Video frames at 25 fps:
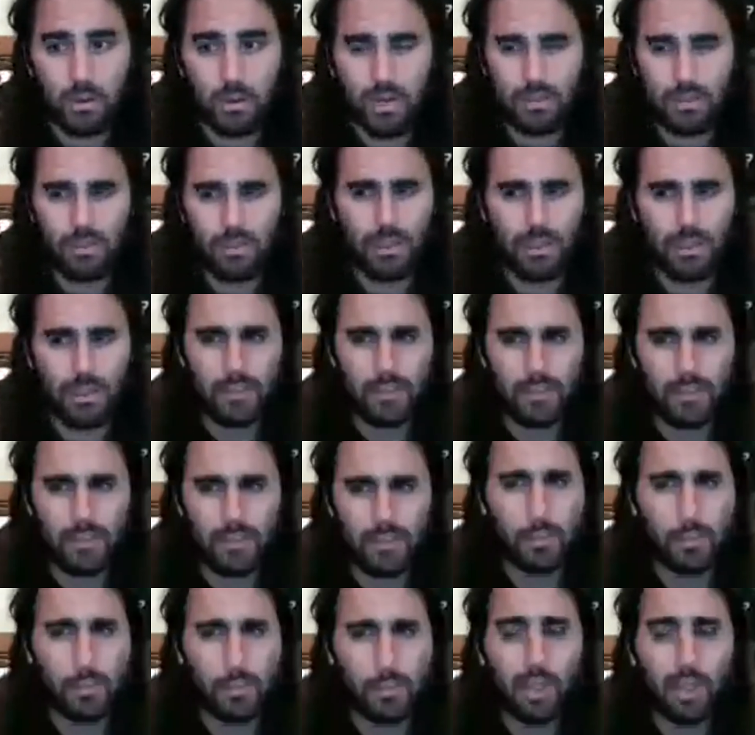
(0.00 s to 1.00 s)
and I think
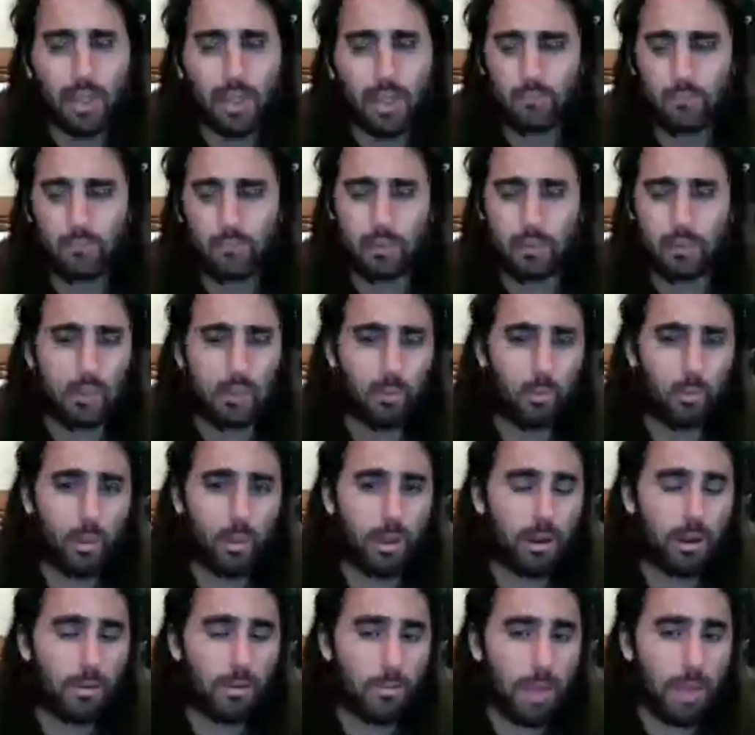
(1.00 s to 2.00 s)
you might have to like
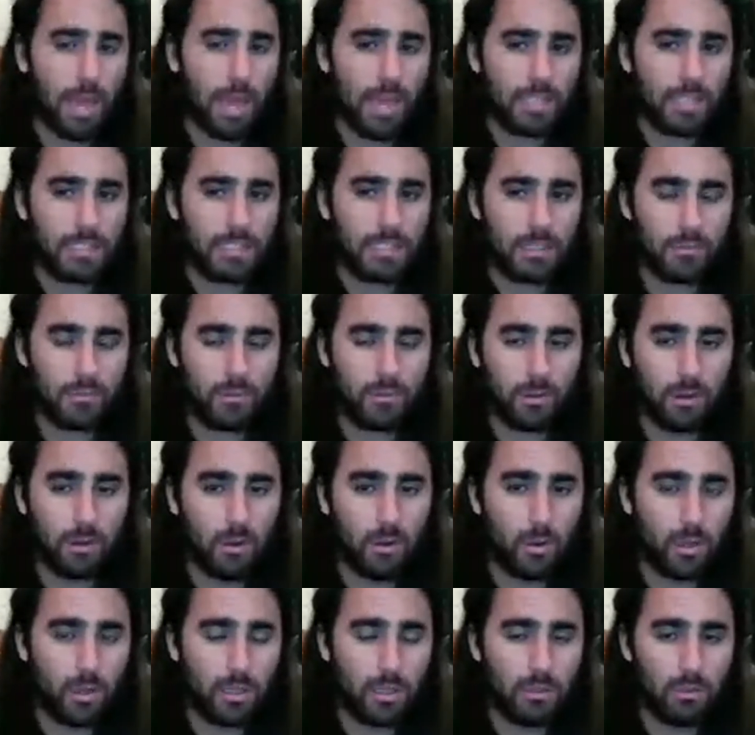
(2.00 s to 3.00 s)
wear a mask if you're
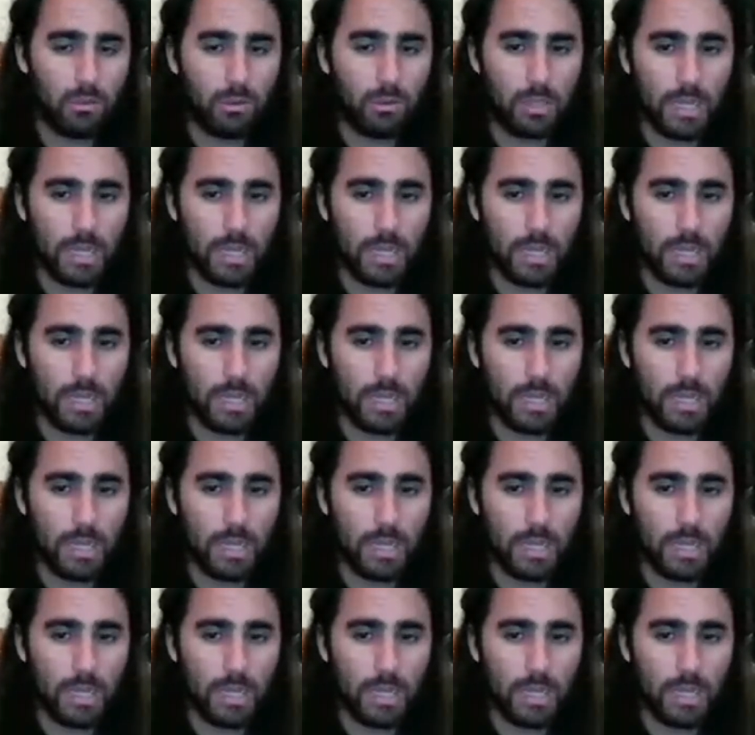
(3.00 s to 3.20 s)
going into a